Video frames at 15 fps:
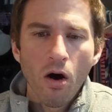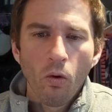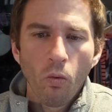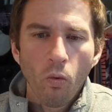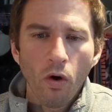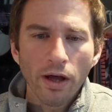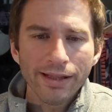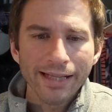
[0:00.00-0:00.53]

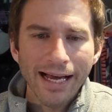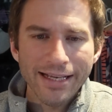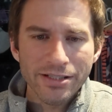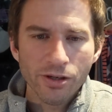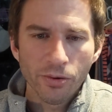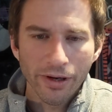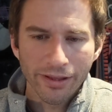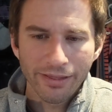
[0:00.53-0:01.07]
one
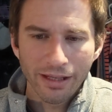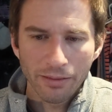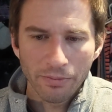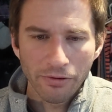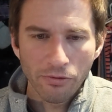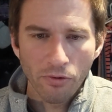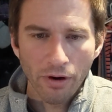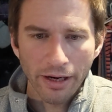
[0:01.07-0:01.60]
last quick thing
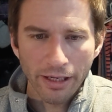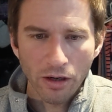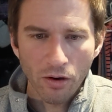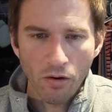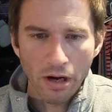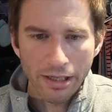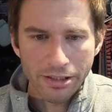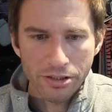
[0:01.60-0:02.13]
before I
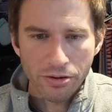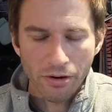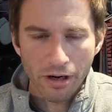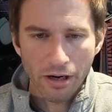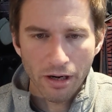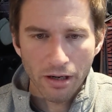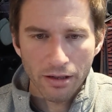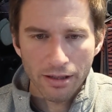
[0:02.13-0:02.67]
go on to
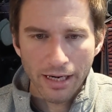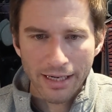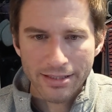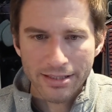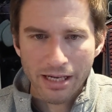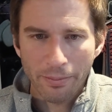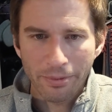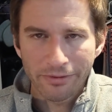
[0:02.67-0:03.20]
our
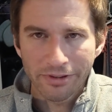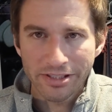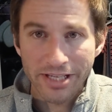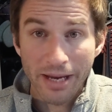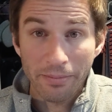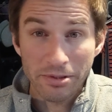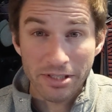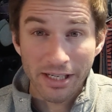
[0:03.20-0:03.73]
next couple of
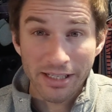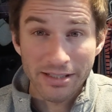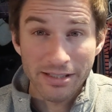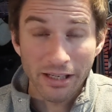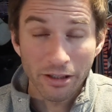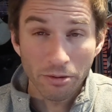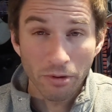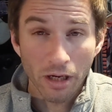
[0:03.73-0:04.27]
examples and
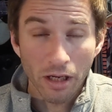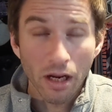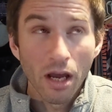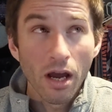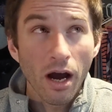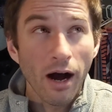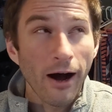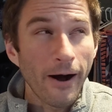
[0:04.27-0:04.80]
continue
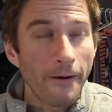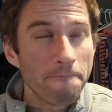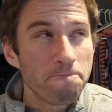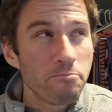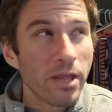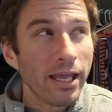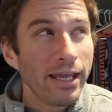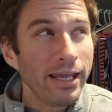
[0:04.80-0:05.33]
on.
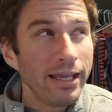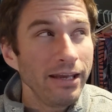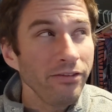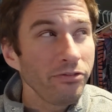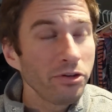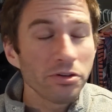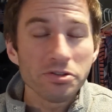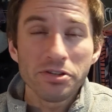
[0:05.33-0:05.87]

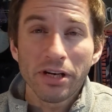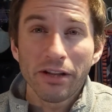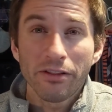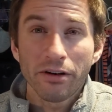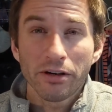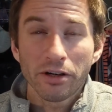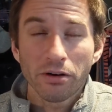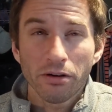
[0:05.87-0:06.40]
If you're sitting
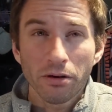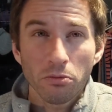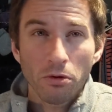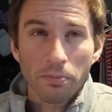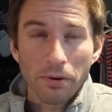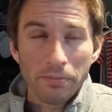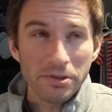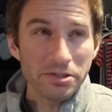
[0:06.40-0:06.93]
there and you're going, well,
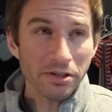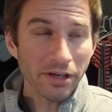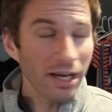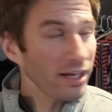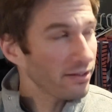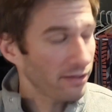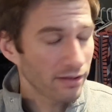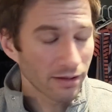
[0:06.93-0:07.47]
but Mr.
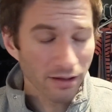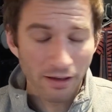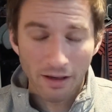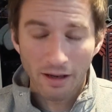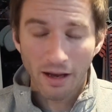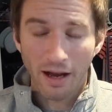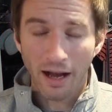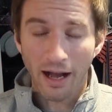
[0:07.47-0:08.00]
Canton,
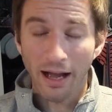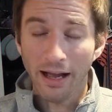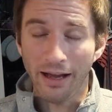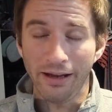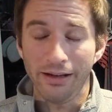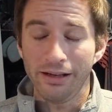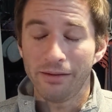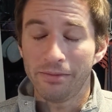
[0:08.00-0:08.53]

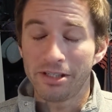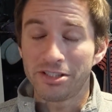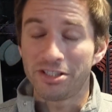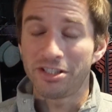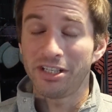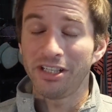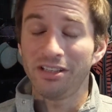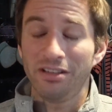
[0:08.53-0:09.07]
I am a
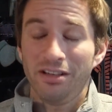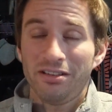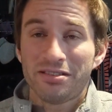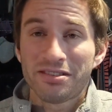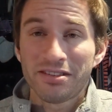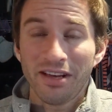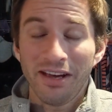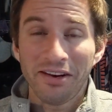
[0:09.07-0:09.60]

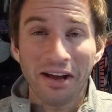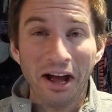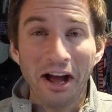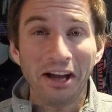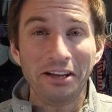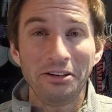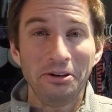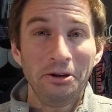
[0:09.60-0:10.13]
genius and
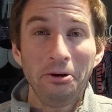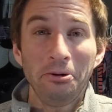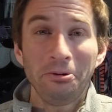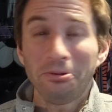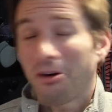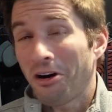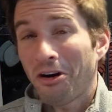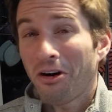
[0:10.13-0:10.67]
I
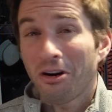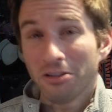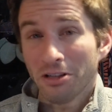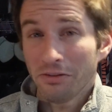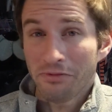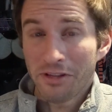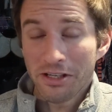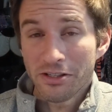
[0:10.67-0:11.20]
know all
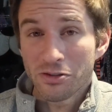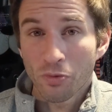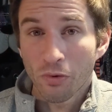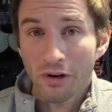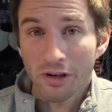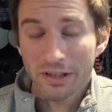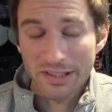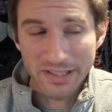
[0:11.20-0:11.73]
of these
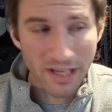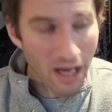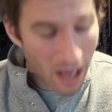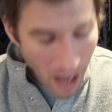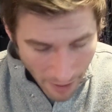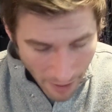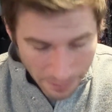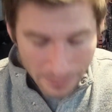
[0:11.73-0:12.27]
words.
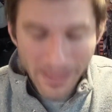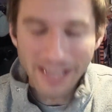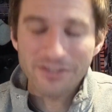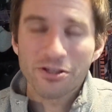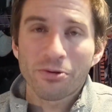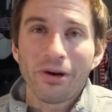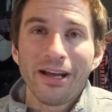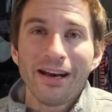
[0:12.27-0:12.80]

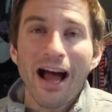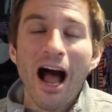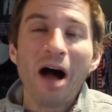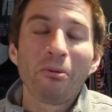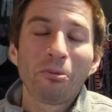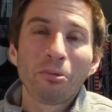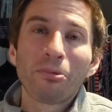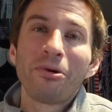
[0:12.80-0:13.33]
That's great.
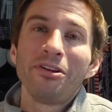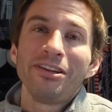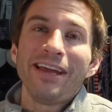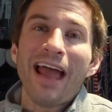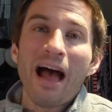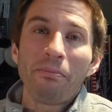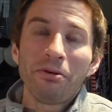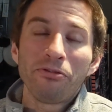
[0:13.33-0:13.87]
I'm really
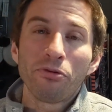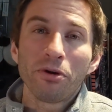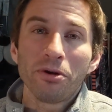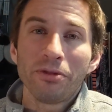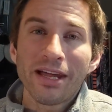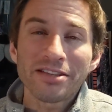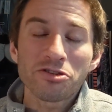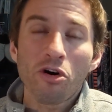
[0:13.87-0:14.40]
happy for
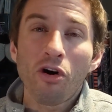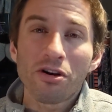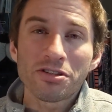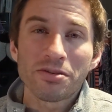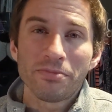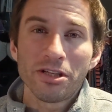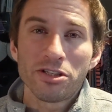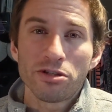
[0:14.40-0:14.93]
you. That's
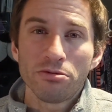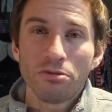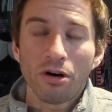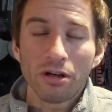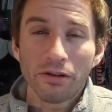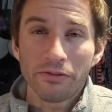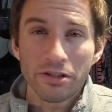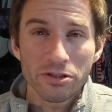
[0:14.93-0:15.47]
awesome that you know
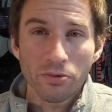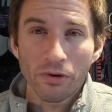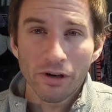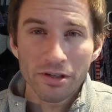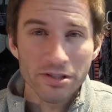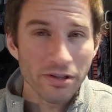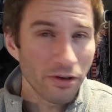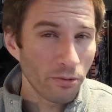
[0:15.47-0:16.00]
all of these
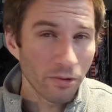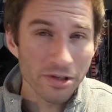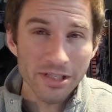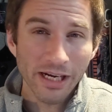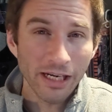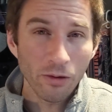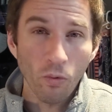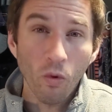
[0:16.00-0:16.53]
words and there
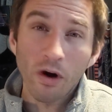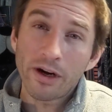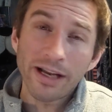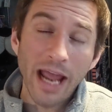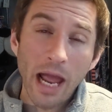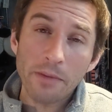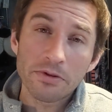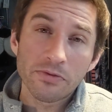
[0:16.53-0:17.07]
weren't any word
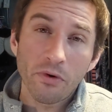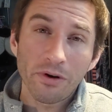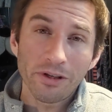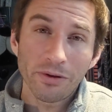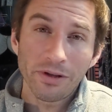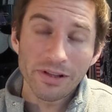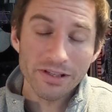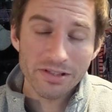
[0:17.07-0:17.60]
gaps for
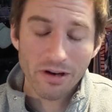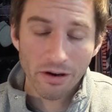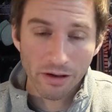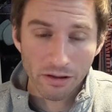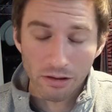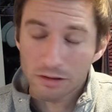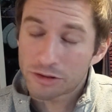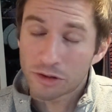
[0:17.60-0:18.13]
you in this
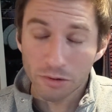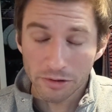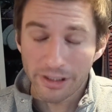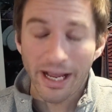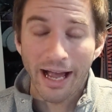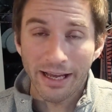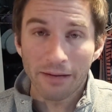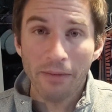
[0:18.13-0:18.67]
article.
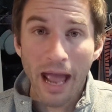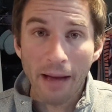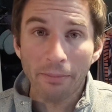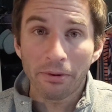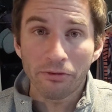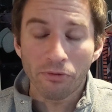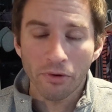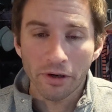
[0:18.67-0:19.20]
Truly, I am
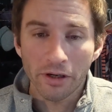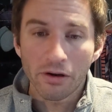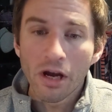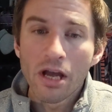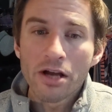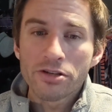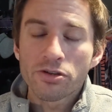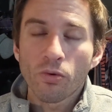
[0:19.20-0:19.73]
happy for you.
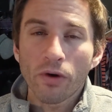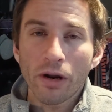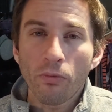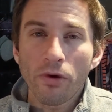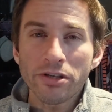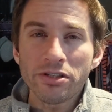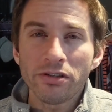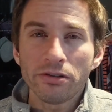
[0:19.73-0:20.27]
So what I
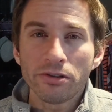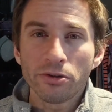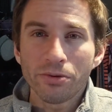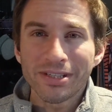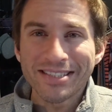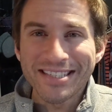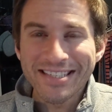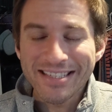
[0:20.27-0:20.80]
want you to do
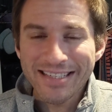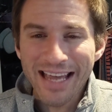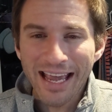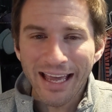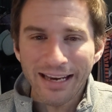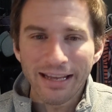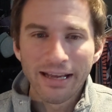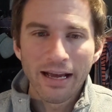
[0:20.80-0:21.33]

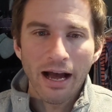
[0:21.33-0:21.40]
instead